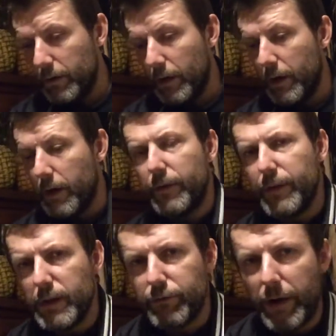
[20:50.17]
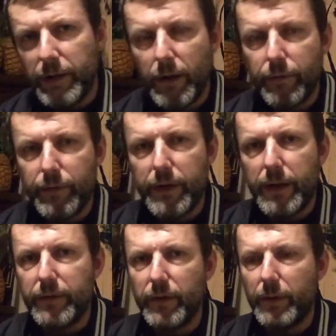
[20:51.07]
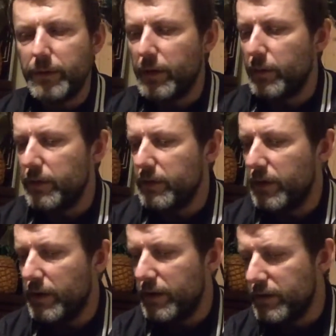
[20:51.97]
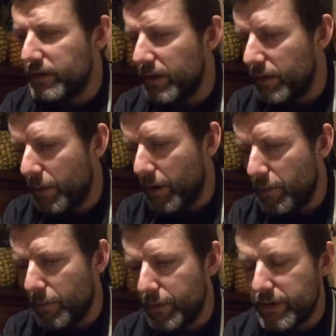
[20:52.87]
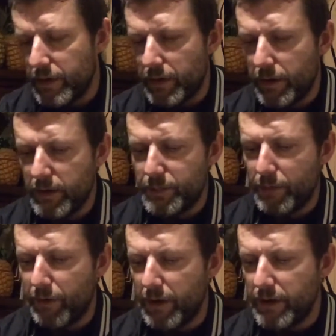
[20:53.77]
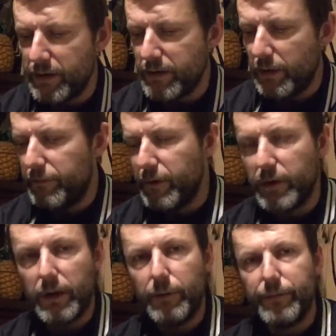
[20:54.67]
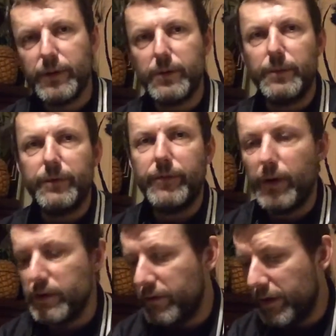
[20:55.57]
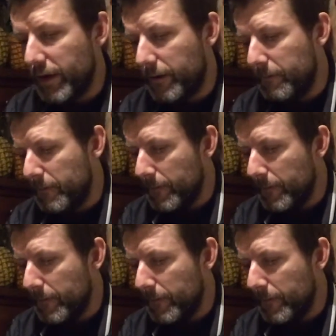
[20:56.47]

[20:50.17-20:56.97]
I think it's rained over there, so I don't know what the deal is at the moment, but it's been raining, so fucking hopefully some of the fires have gone out.